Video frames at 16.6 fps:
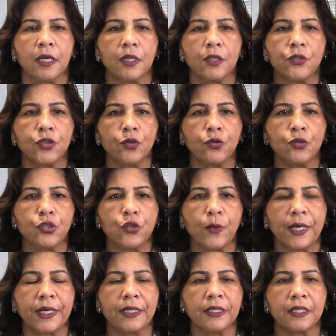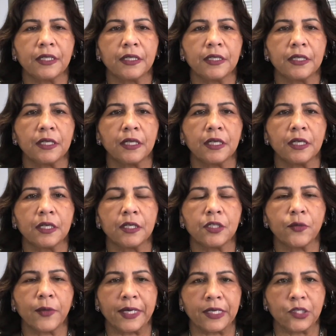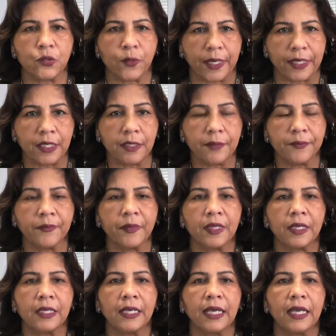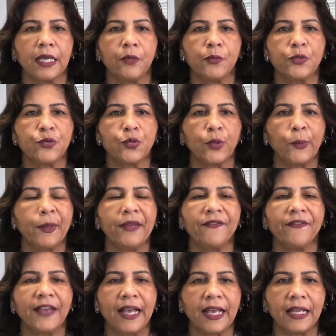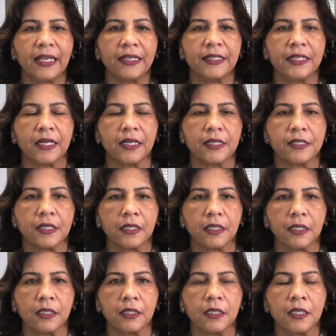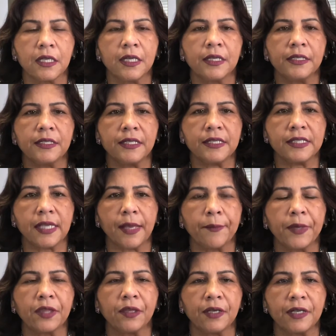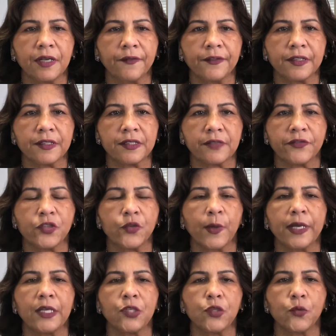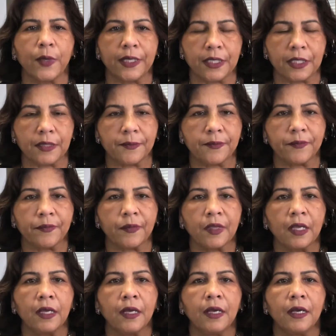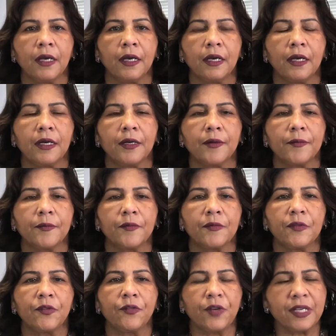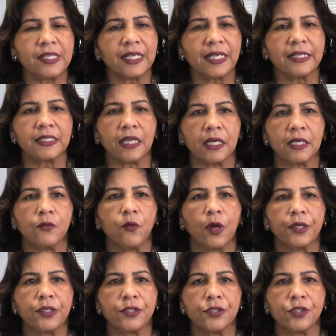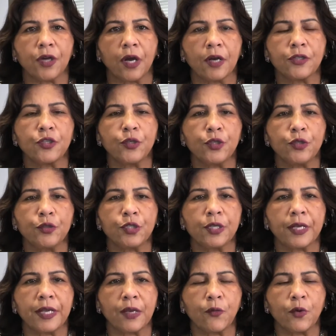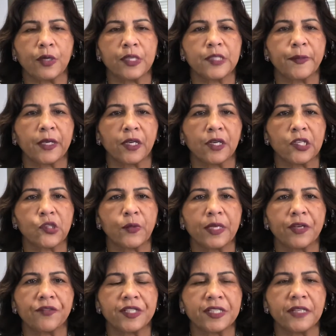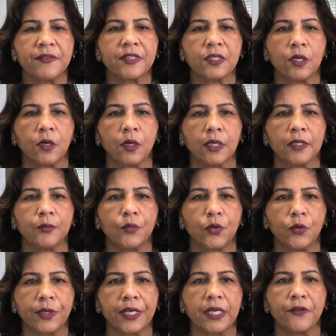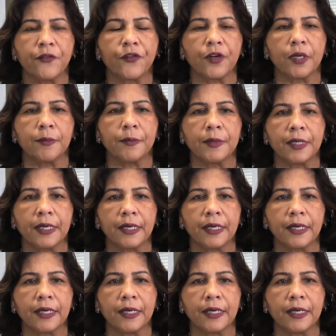June 23rd, 2020, and which will be valid until December 31st of 2020. The reason I started wanting to talk to you today was because we received a call in the morning from